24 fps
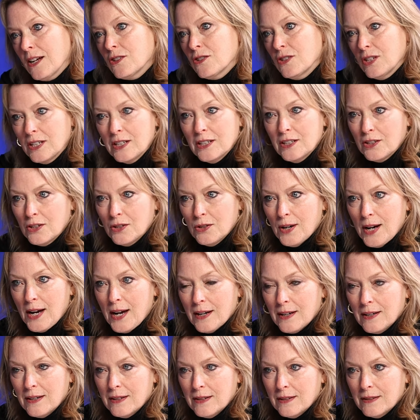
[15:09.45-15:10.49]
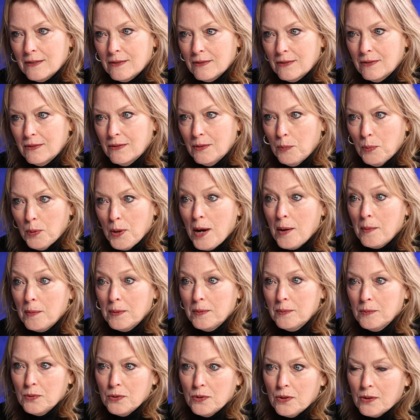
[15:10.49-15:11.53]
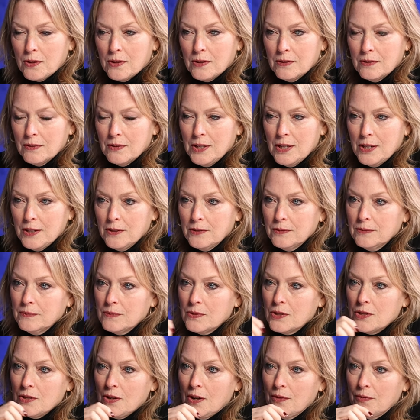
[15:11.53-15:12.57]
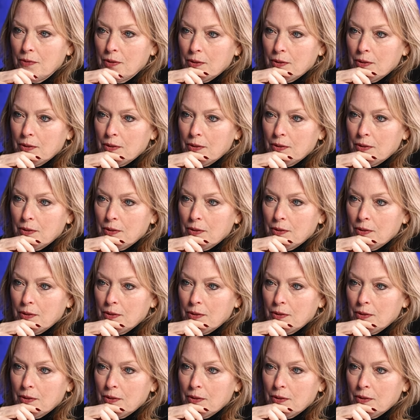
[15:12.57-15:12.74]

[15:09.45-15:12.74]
actually going to crack the problem or the, you know, solve the